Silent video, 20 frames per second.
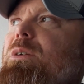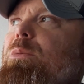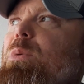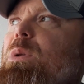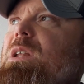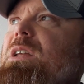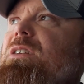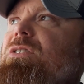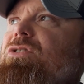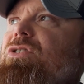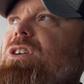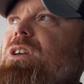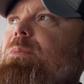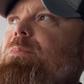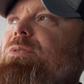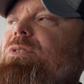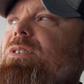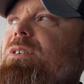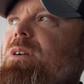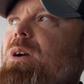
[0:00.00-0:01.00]
really cheap
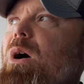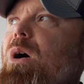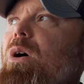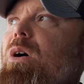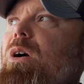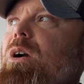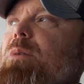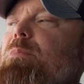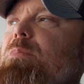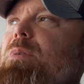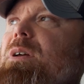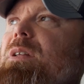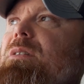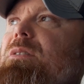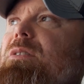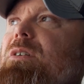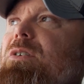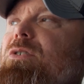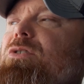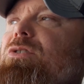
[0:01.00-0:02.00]
cigar,
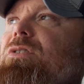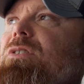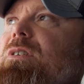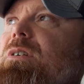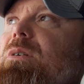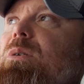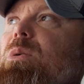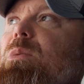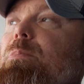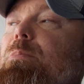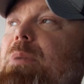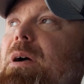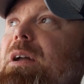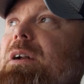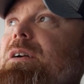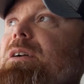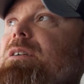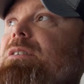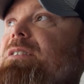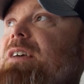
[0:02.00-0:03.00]
but there's still
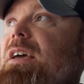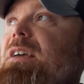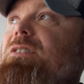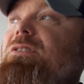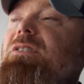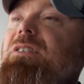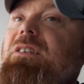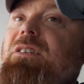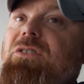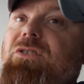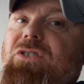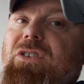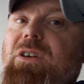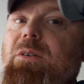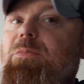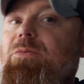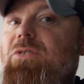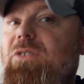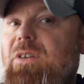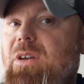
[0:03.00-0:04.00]
better tasting
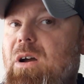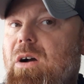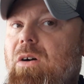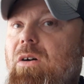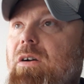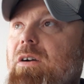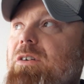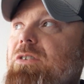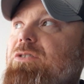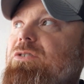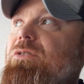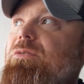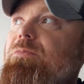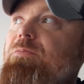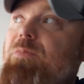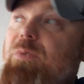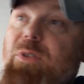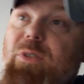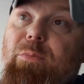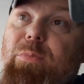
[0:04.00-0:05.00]
cheap cigars
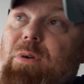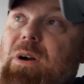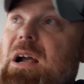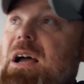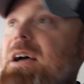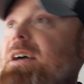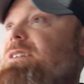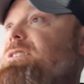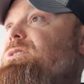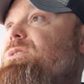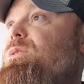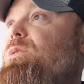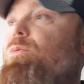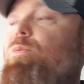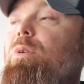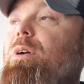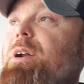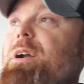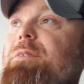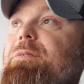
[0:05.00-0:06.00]
for the price or
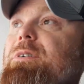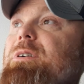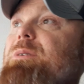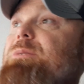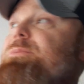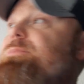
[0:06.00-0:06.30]
whatever.